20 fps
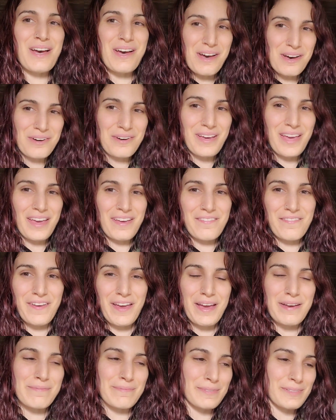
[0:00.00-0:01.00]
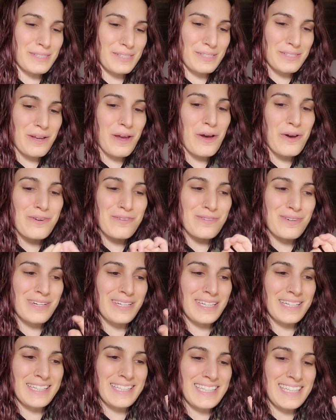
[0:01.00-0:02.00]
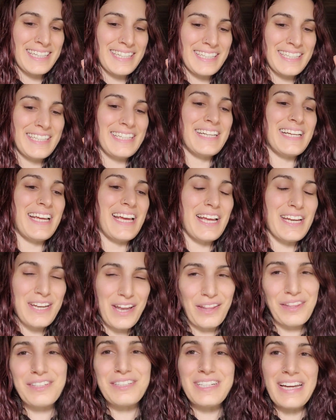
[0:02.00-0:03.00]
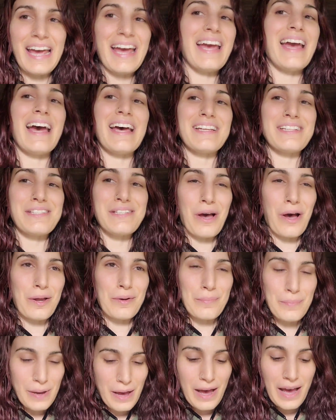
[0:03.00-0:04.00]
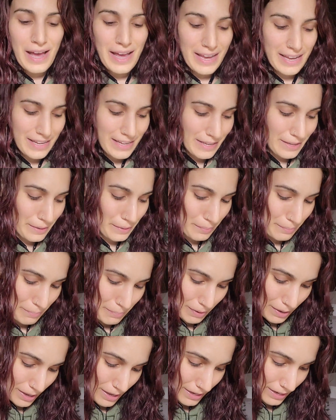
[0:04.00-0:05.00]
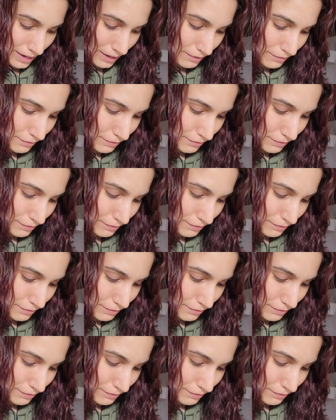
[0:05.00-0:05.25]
Okay fam, so another day has gone by, but I